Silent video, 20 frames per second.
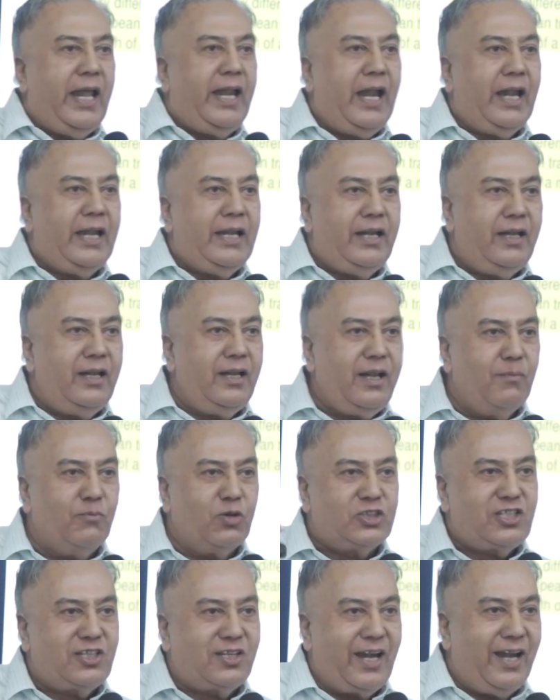errand
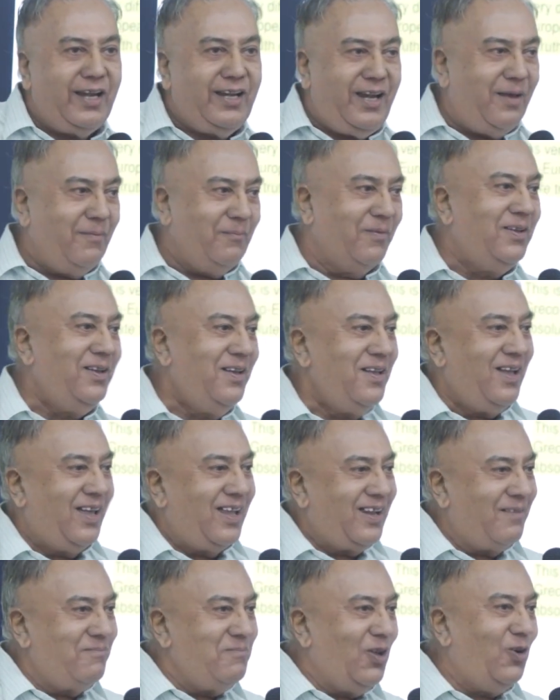demonstrandum
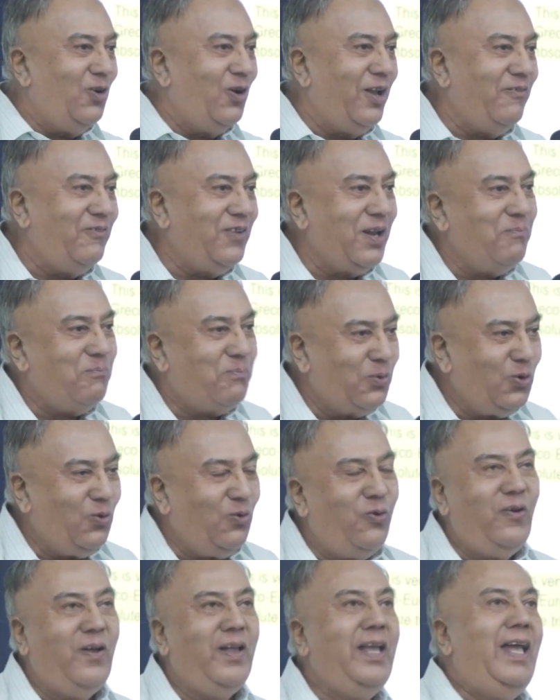below every
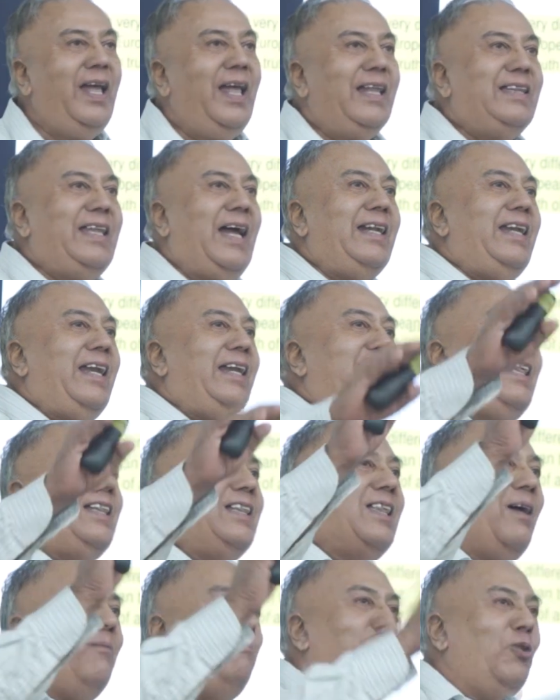proof, that it
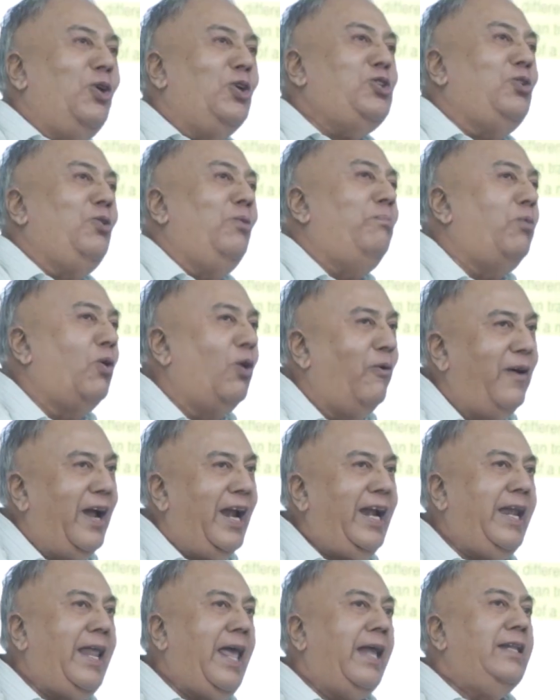is supposed to
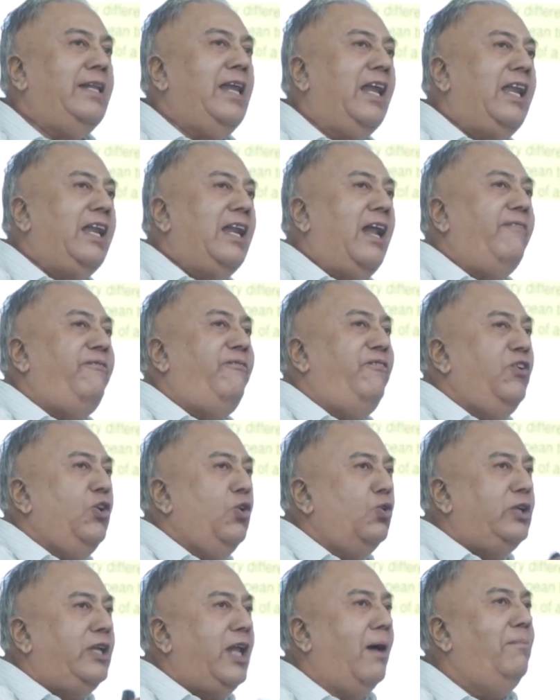provide an
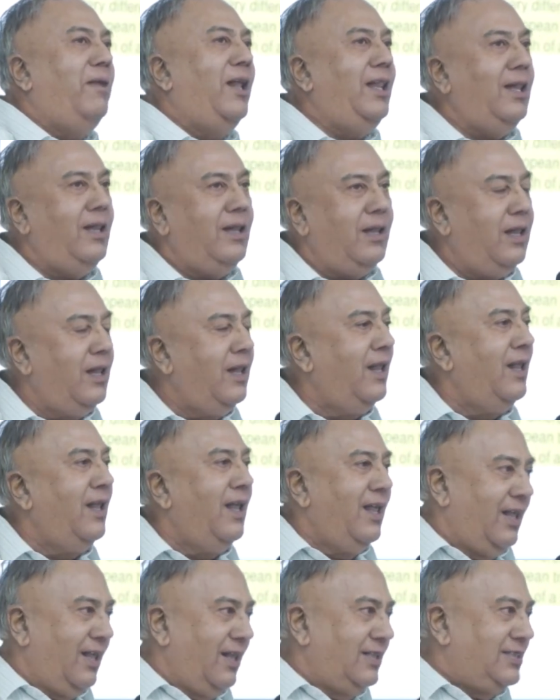irrefutable
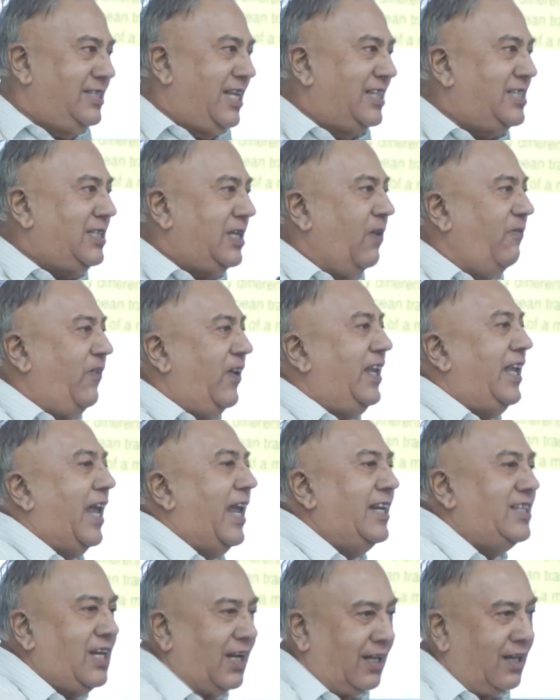
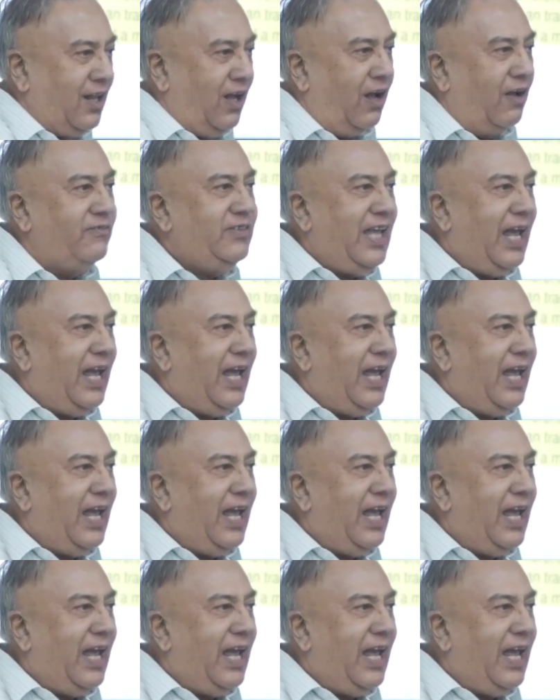justification of